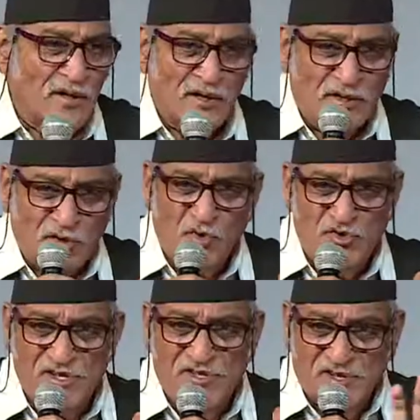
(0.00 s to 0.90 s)

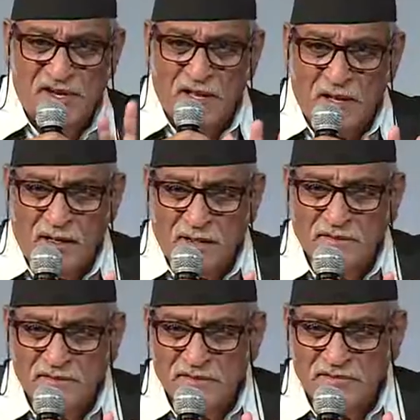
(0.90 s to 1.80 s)
news is real
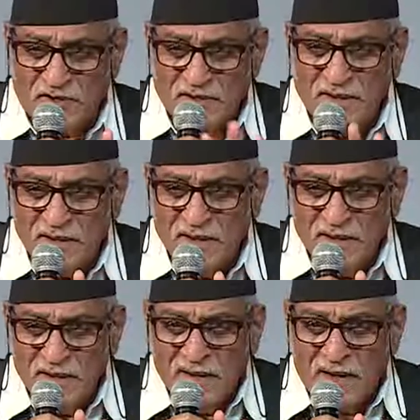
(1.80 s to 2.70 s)
for
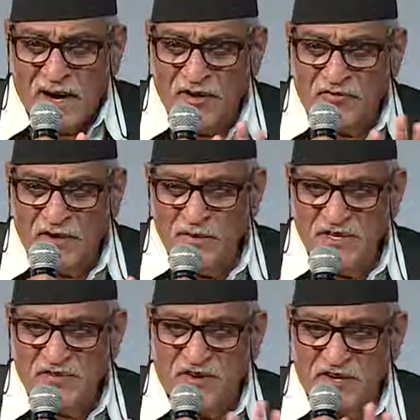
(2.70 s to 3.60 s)
and film
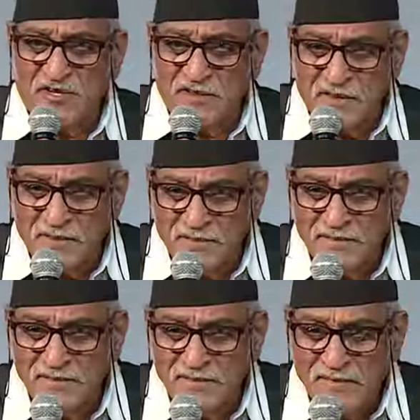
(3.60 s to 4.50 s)
is fiction.
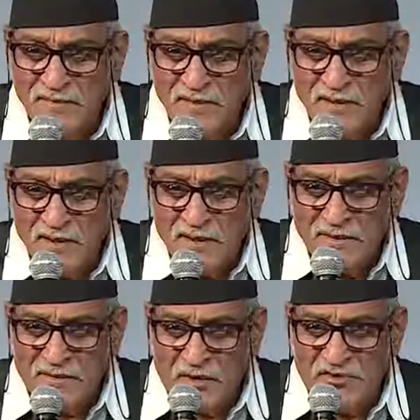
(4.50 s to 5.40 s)

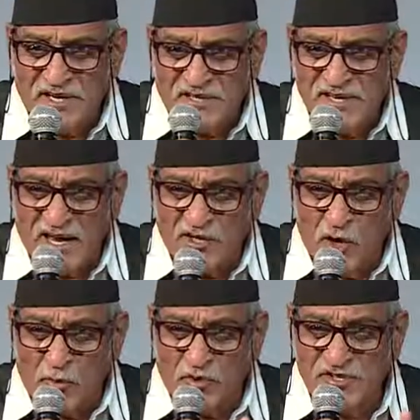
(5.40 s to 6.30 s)
Now it's exactly
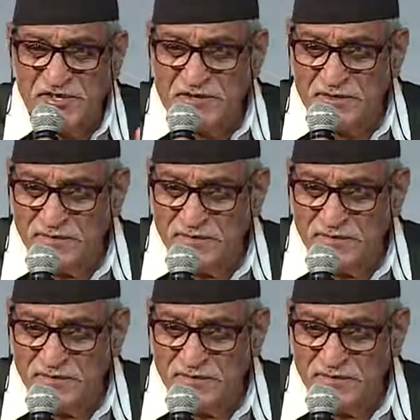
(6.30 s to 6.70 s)
opposite.